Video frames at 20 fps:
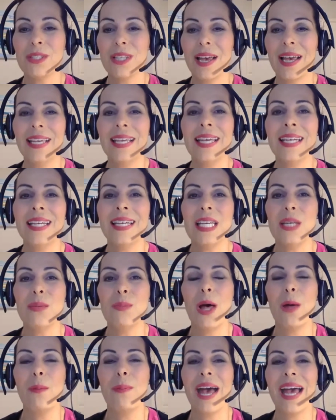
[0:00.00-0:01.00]
get an
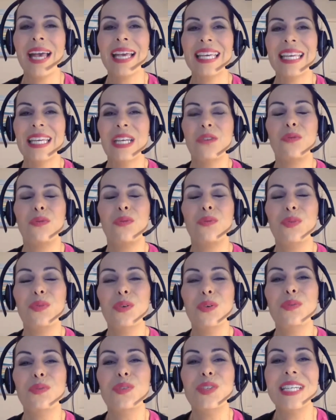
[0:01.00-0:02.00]
email back in
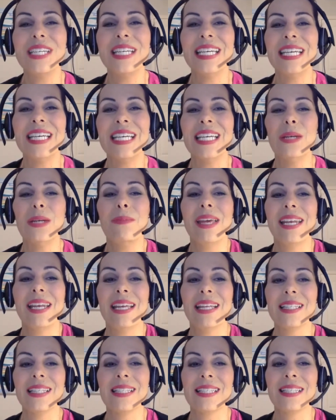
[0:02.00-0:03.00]
15 minutes.